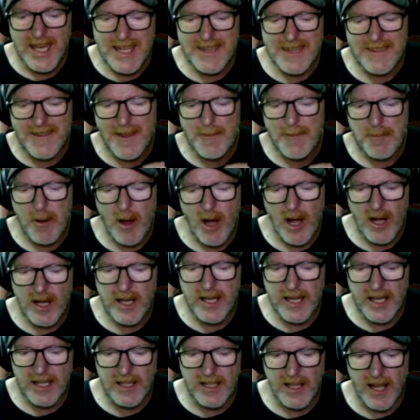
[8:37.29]
in the
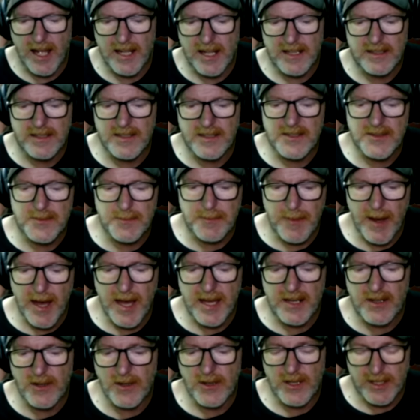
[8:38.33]
parking lot
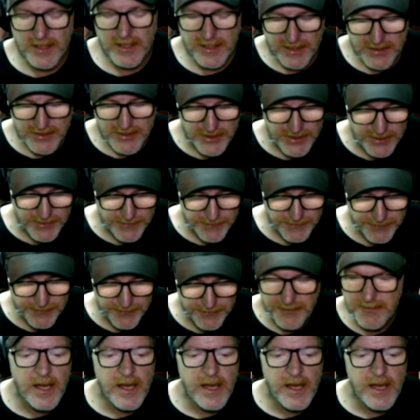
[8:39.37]
despite her condition.